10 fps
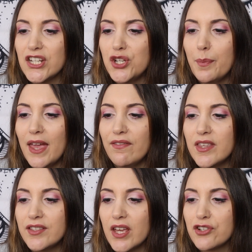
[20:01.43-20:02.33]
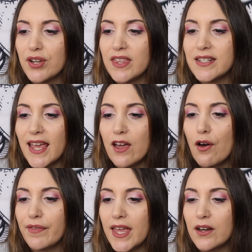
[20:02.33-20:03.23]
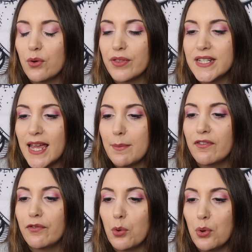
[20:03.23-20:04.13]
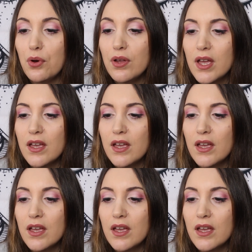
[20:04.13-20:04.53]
did you pay for the surgery the day of it or the day before?